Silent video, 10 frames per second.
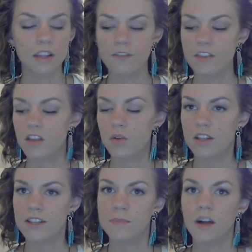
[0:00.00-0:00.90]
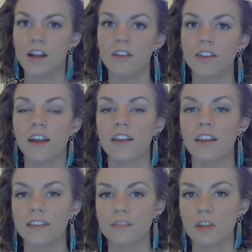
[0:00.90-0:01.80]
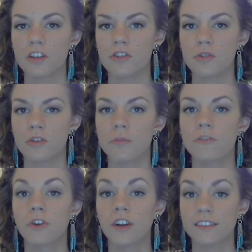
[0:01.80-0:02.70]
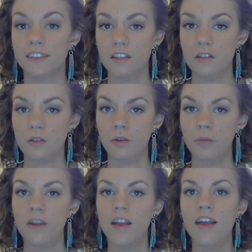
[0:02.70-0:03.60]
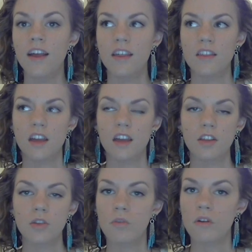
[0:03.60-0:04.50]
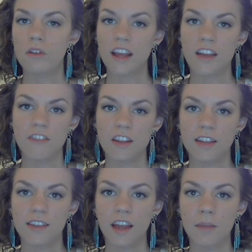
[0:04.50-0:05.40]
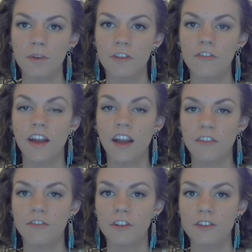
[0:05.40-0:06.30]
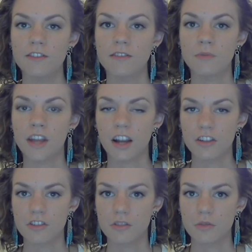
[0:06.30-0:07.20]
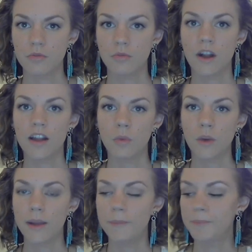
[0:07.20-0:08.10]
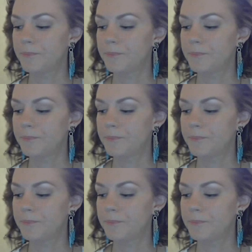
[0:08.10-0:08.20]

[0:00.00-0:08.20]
Even though it is mild, I like to make sure before I send you home that you won't have any type of adverse reaction right away.